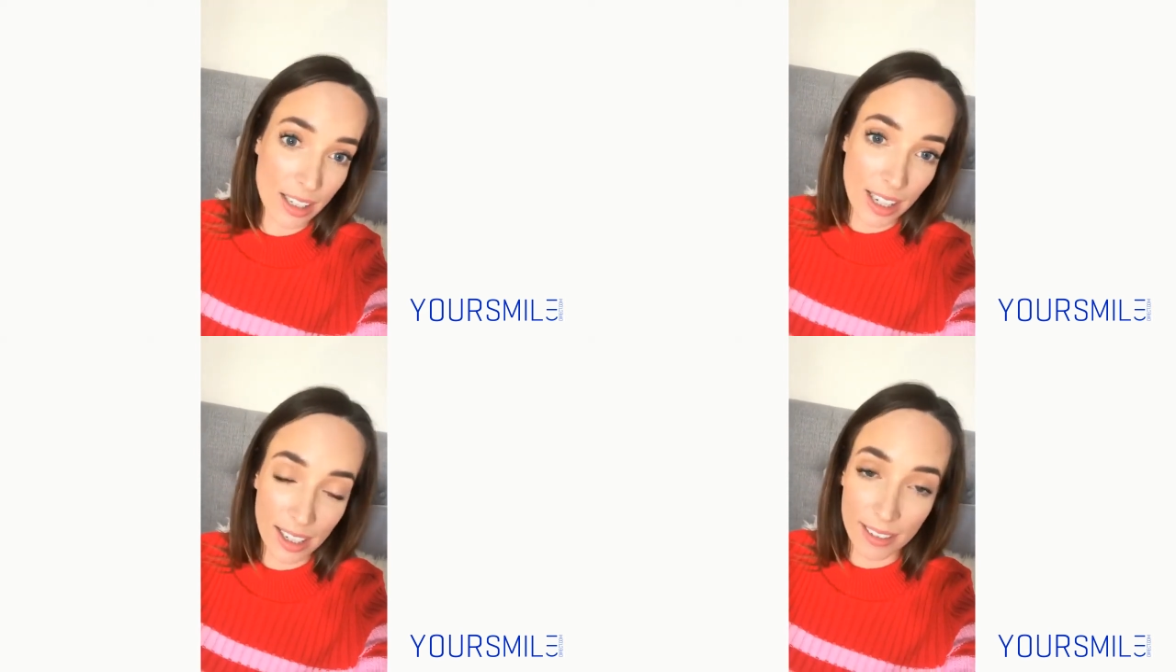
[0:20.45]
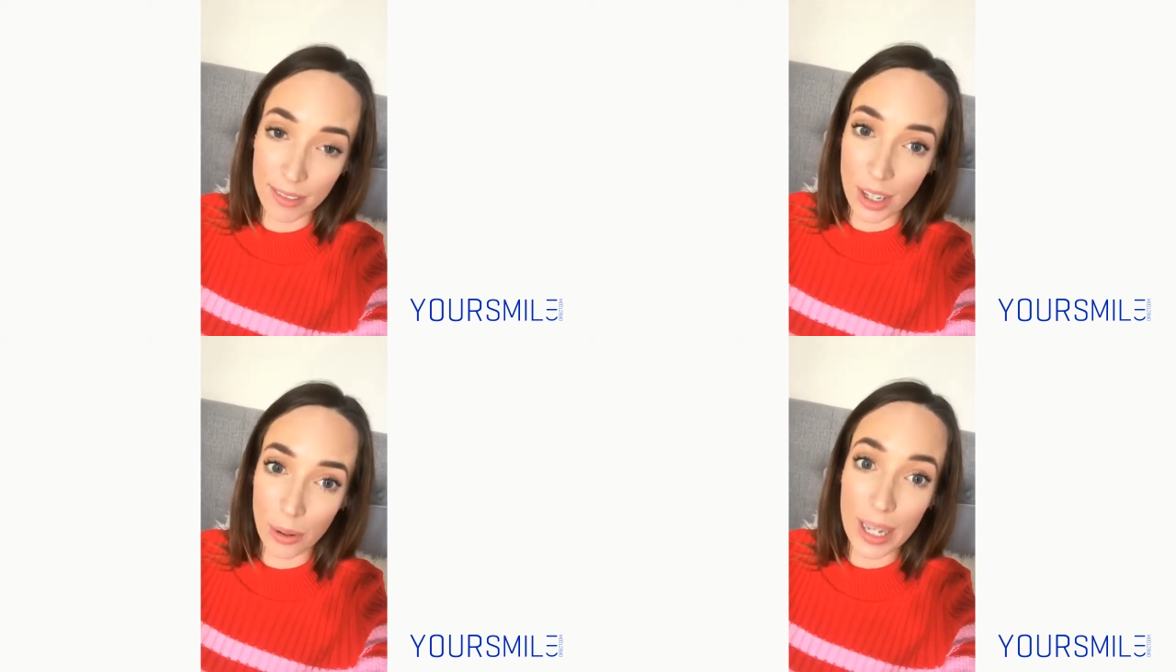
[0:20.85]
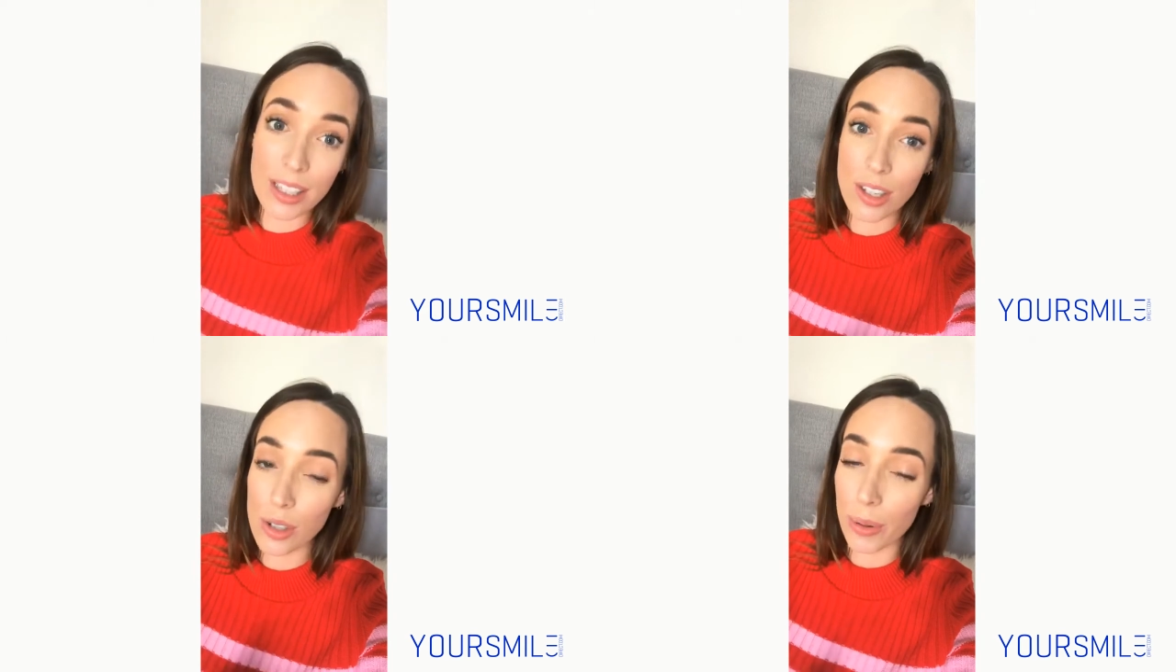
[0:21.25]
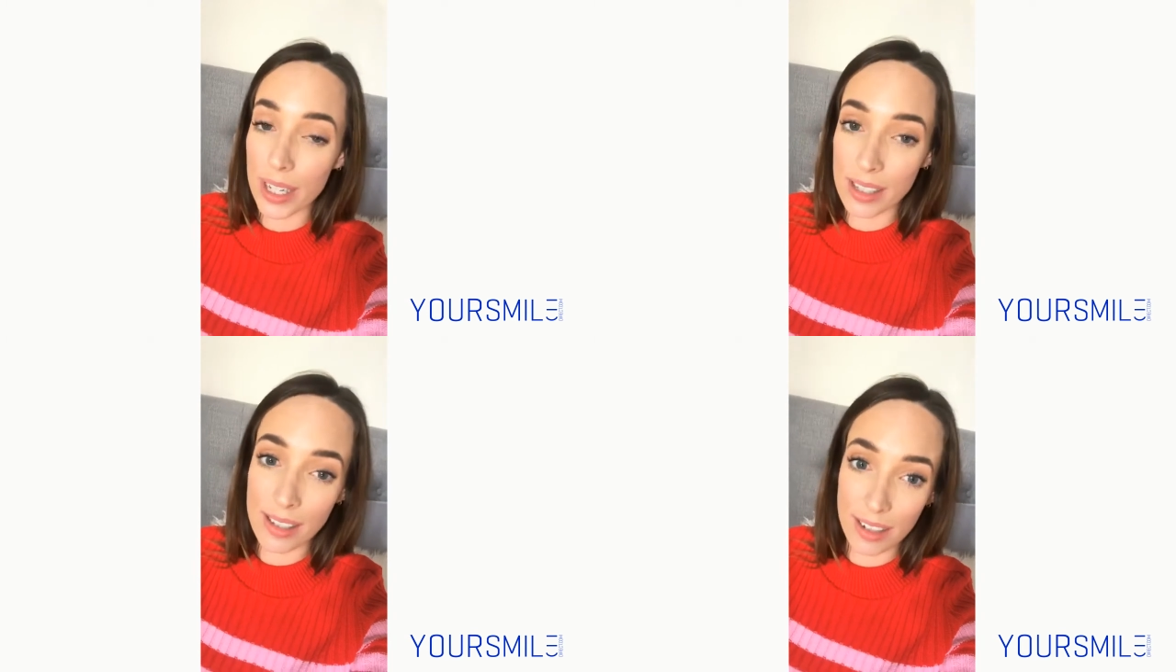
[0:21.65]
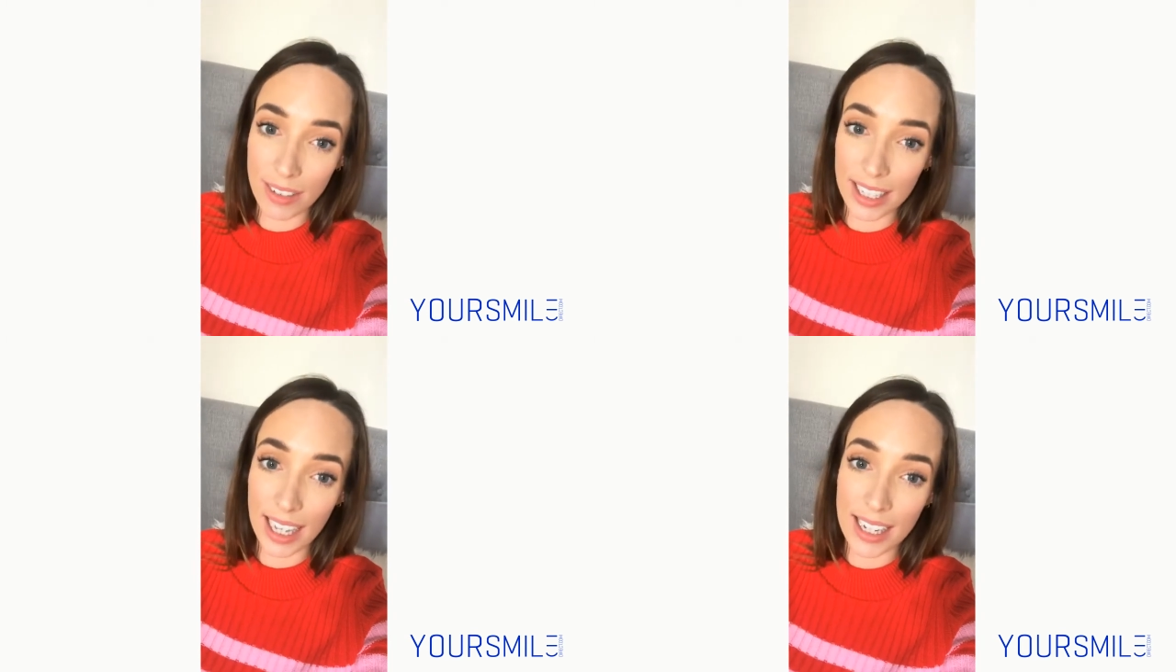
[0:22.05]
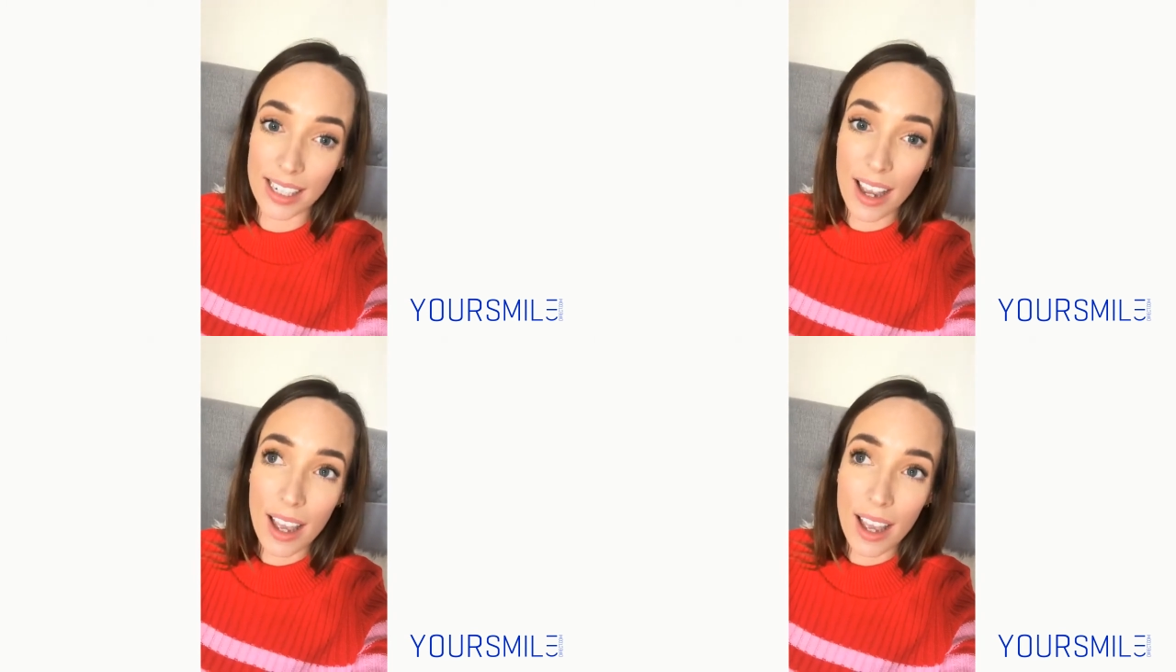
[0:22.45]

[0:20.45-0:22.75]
to, you know, Insta stories and stuff like that,